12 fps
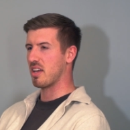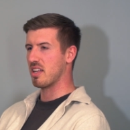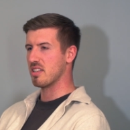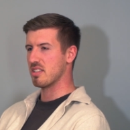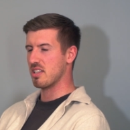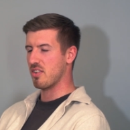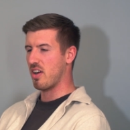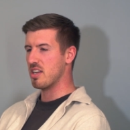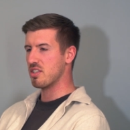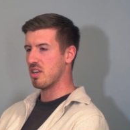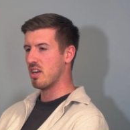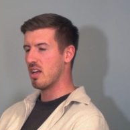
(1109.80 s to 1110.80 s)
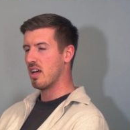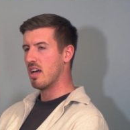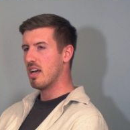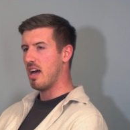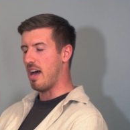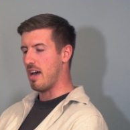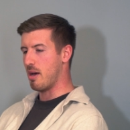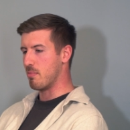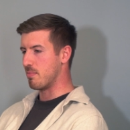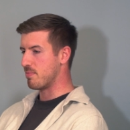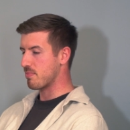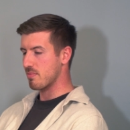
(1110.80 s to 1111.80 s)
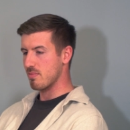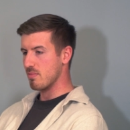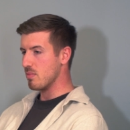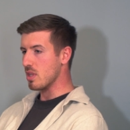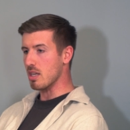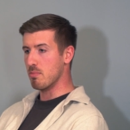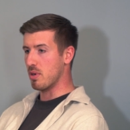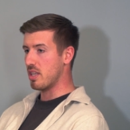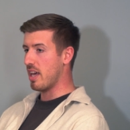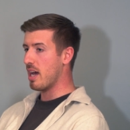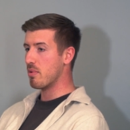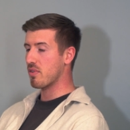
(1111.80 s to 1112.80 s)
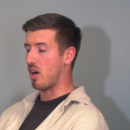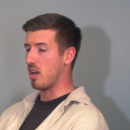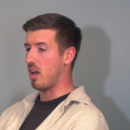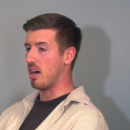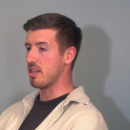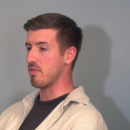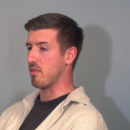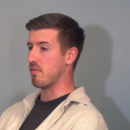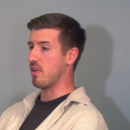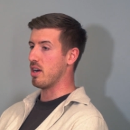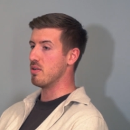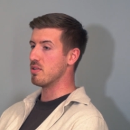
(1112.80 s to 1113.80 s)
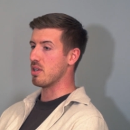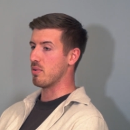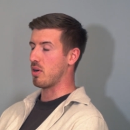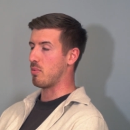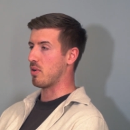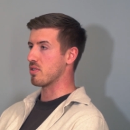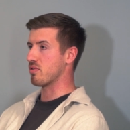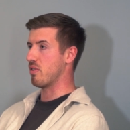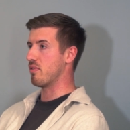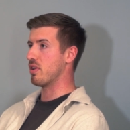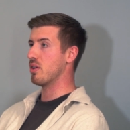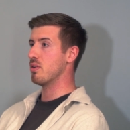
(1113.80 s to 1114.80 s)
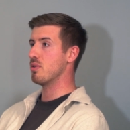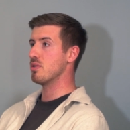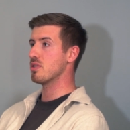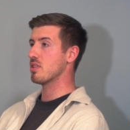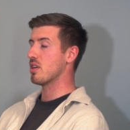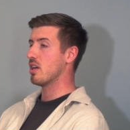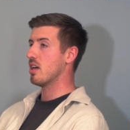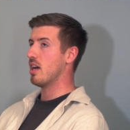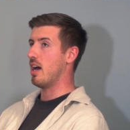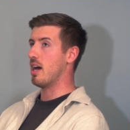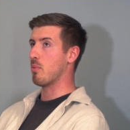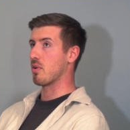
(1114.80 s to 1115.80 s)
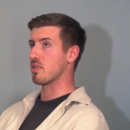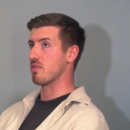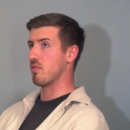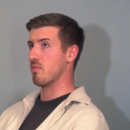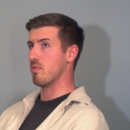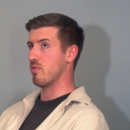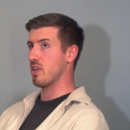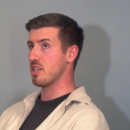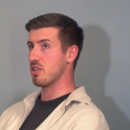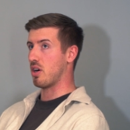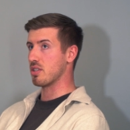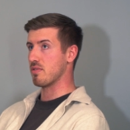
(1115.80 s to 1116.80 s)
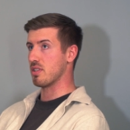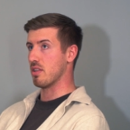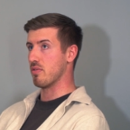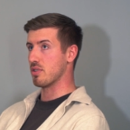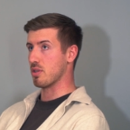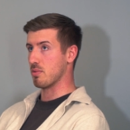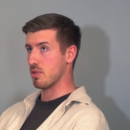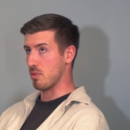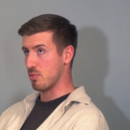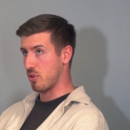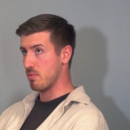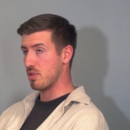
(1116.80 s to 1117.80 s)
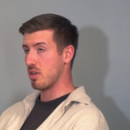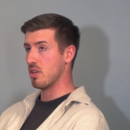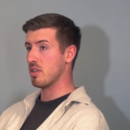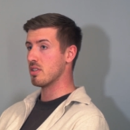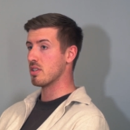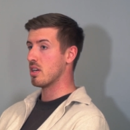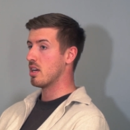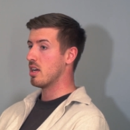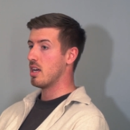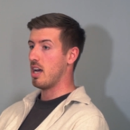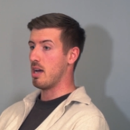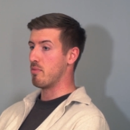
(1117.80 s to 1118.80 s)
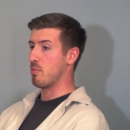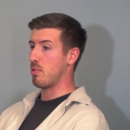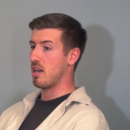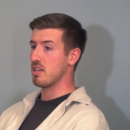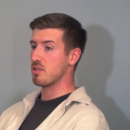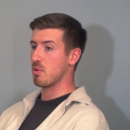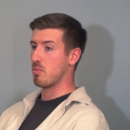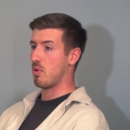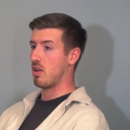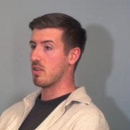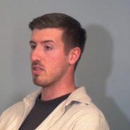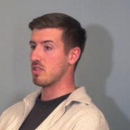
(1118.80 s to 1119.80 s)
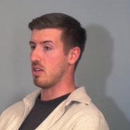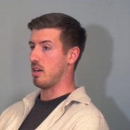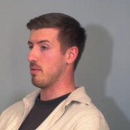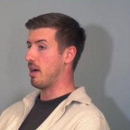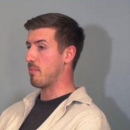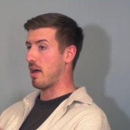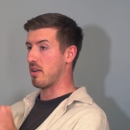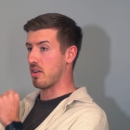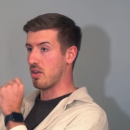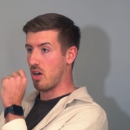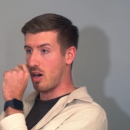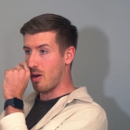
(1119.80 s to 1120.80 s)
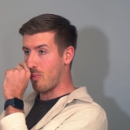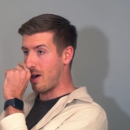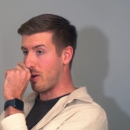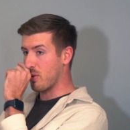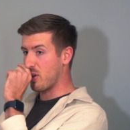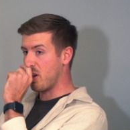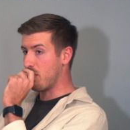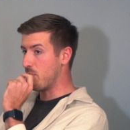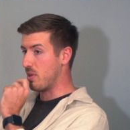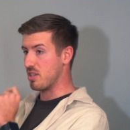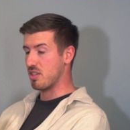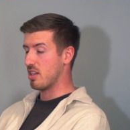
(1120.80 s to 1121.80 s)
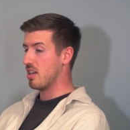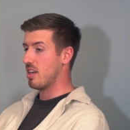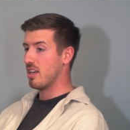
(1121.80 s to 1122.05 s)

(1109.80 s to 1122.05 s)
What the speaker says: consideration. But we've got a lot of different flows. So we've got ones for reviews, ones for recharge, which are the subscriptions, replenishment ones like abandoned cart, welcome, which